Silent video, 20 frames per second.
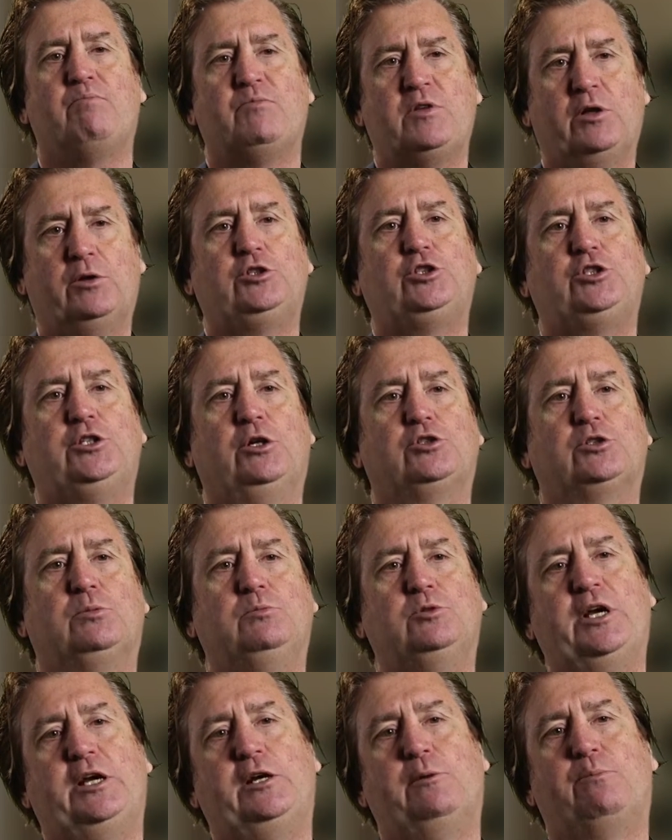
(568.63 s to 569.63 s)
Now let's share
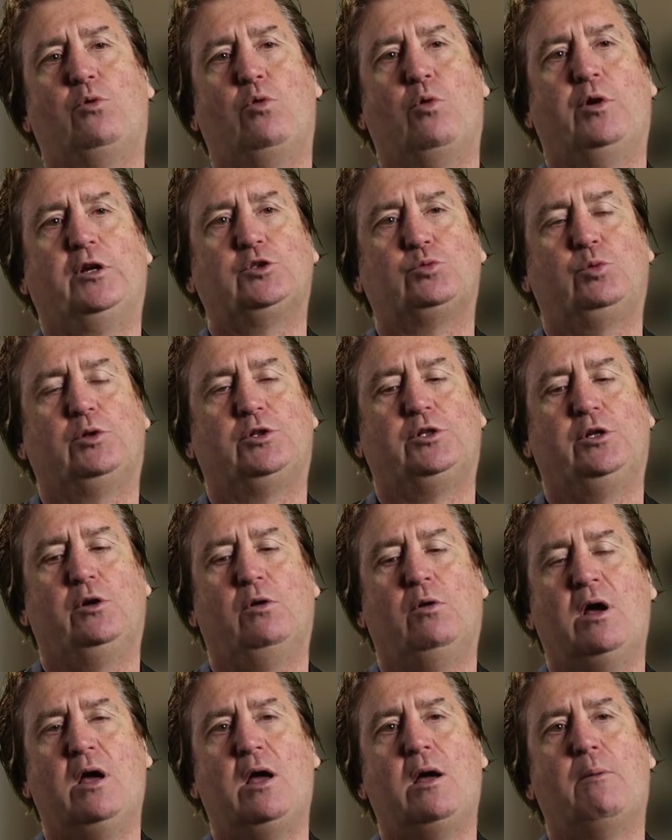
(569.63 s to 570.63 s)
some data points with
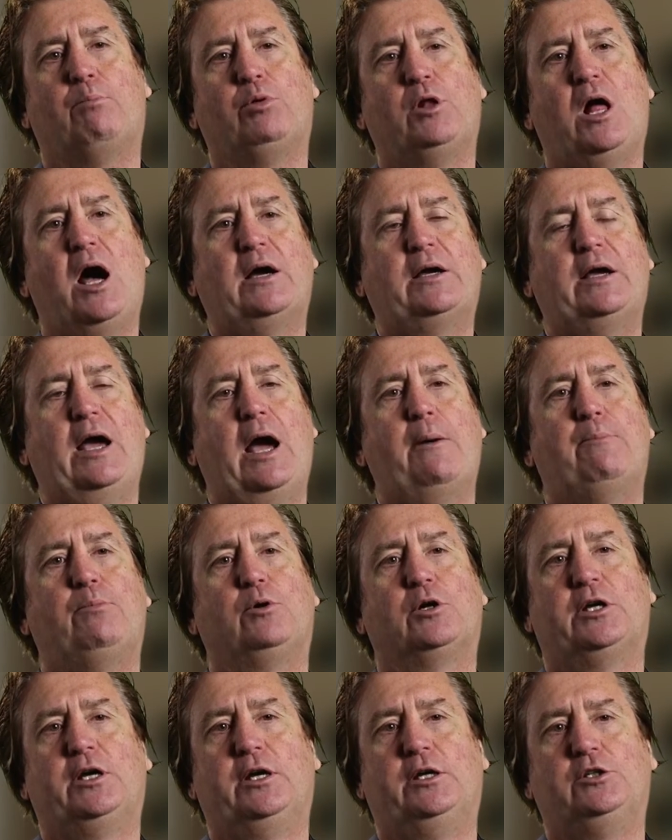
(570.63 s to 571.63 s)
you. Block
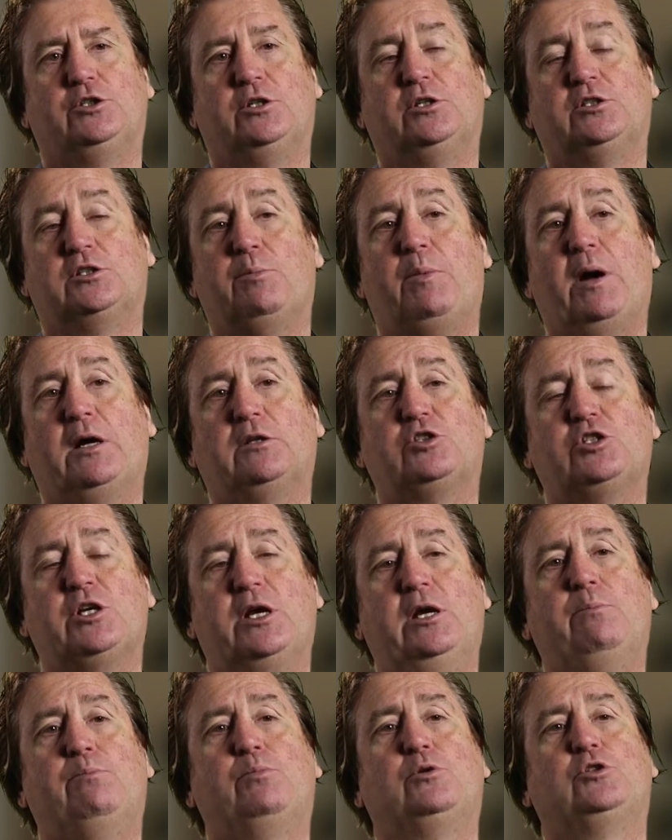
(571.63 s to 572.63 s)
applications, about
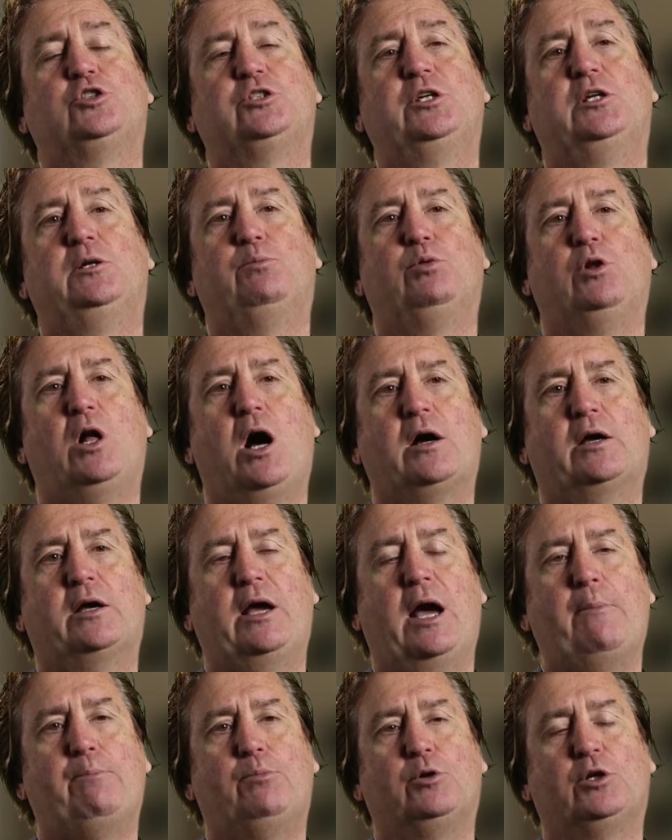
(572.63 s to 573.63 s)
10% of block
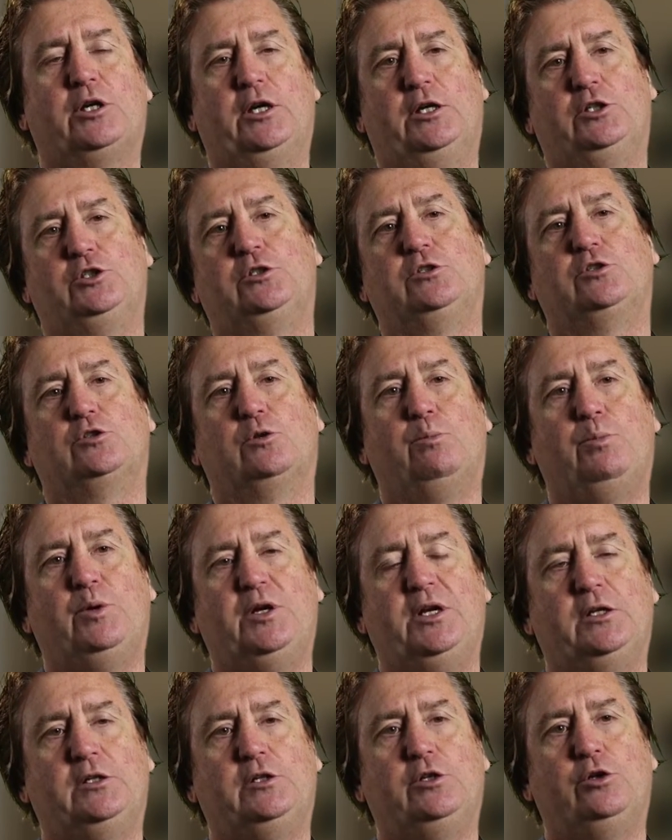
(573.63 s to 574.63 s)
applications are
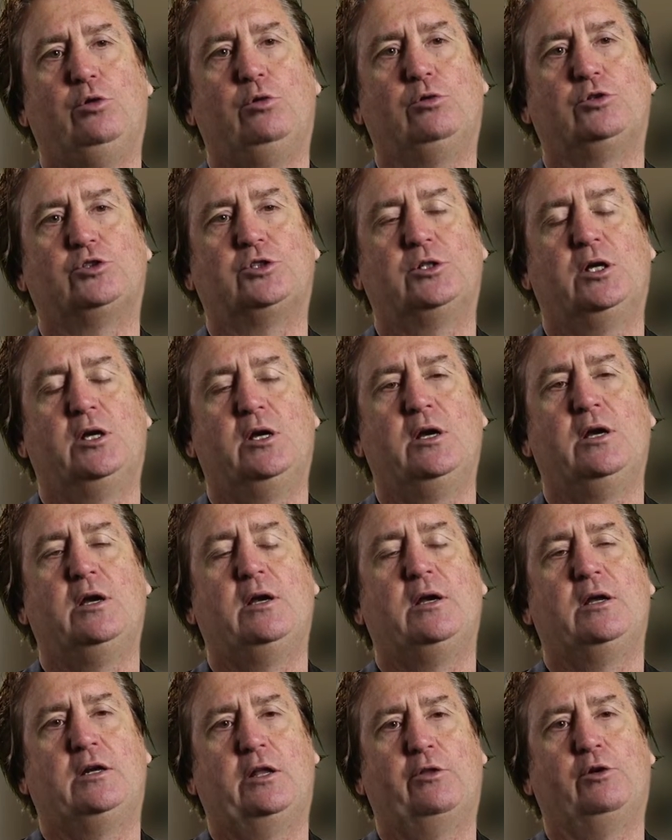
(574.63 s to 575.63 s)
being used.
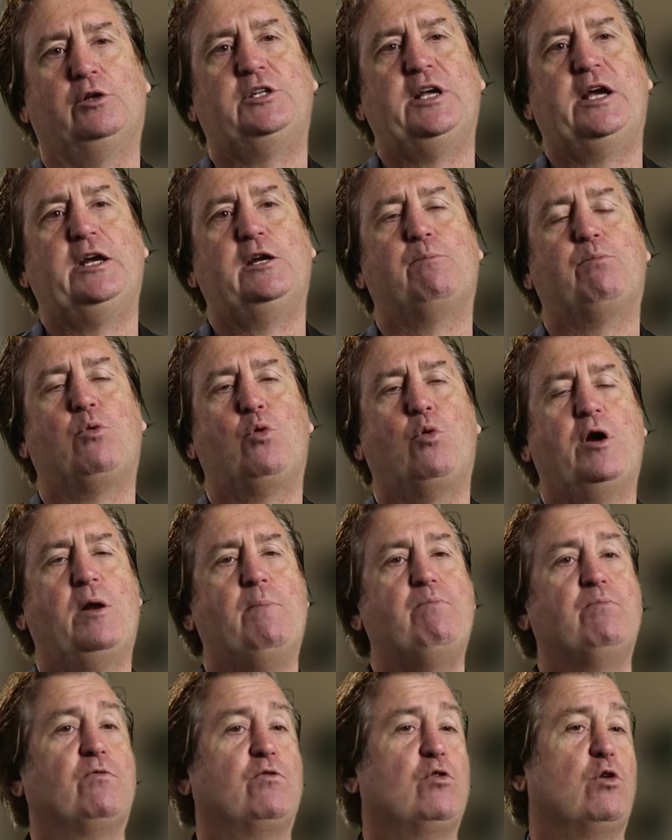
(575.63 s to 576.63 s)
Another data
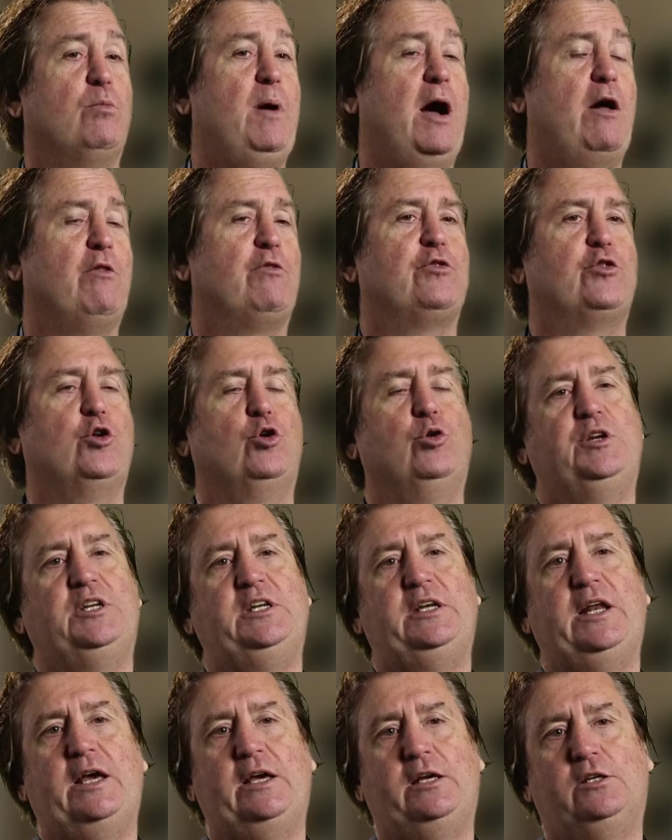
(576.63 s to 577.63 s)
point, for about
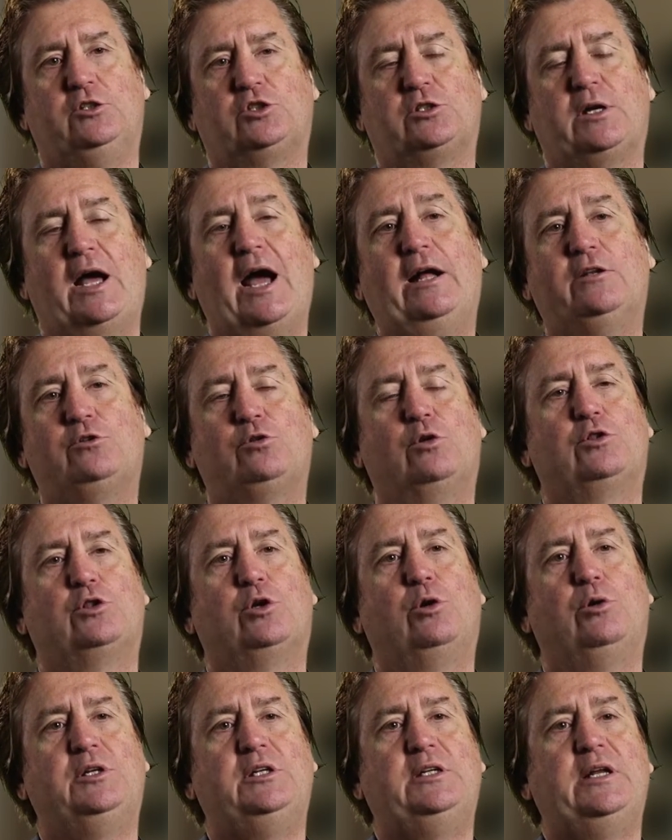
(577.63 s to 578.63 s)
30 days. After
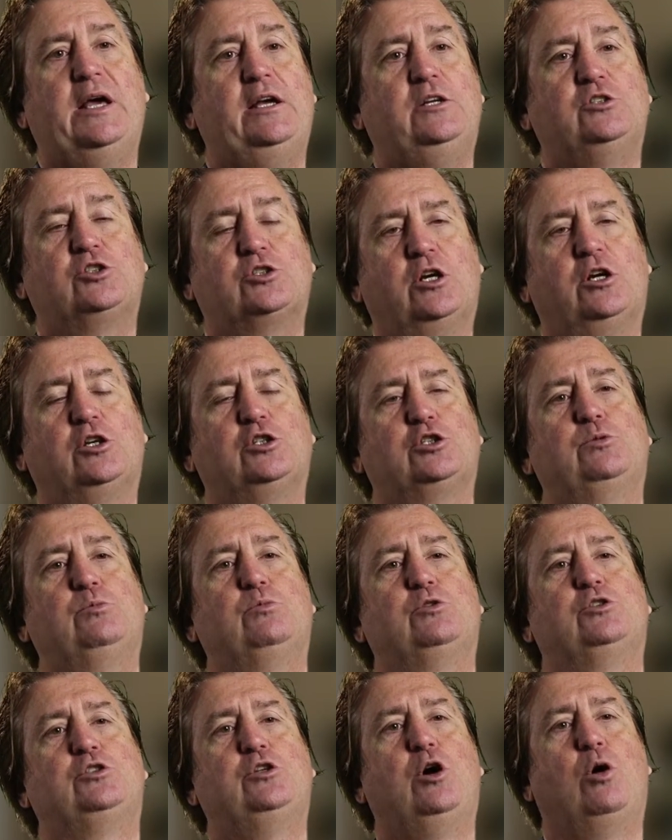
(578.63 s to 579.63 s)
30 days,
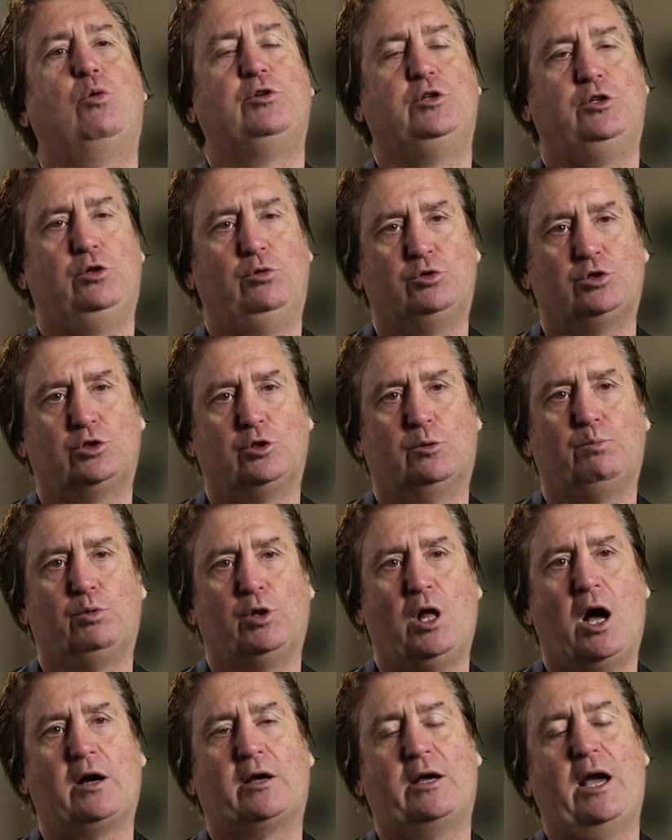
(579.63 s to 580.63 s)
customers don't use their
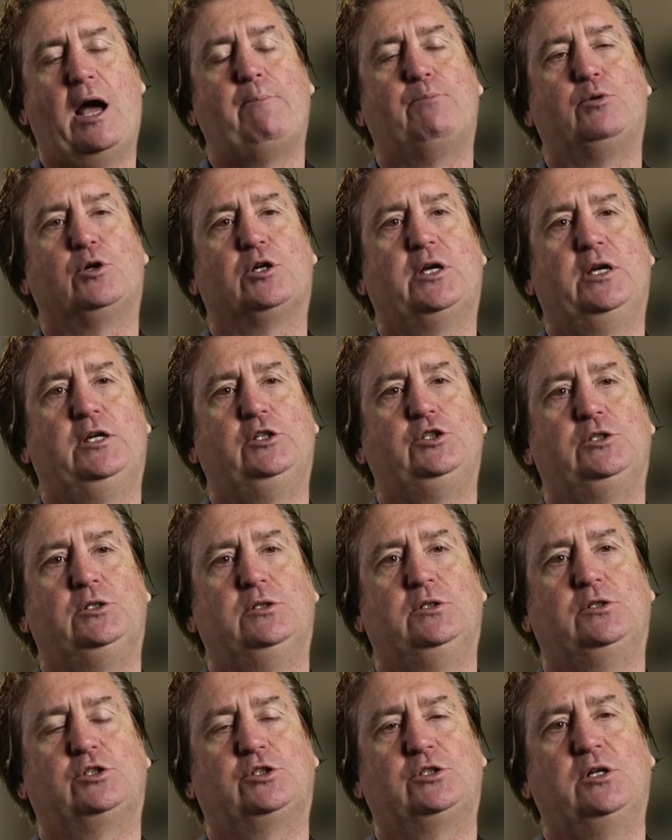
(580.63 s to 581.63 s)
block
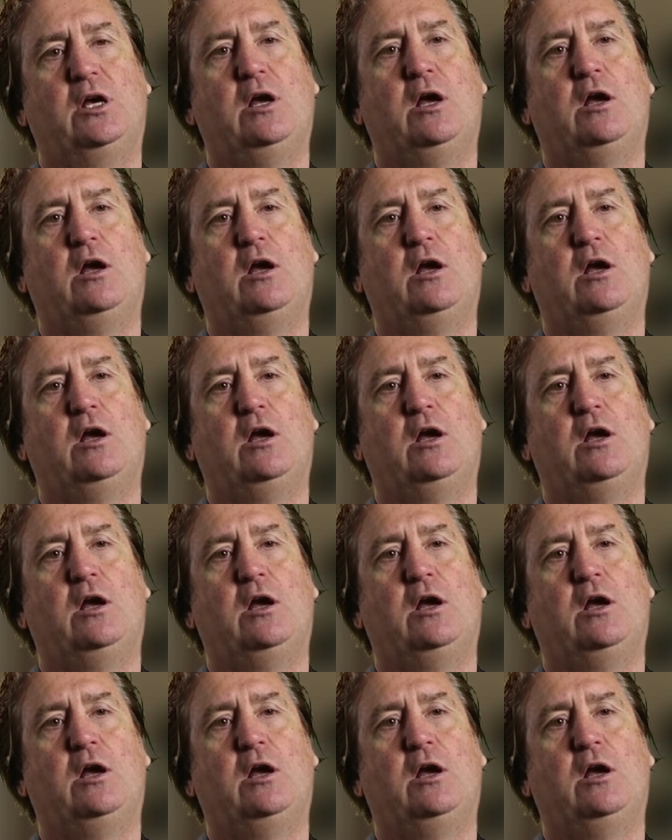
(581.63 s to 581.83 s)
applications.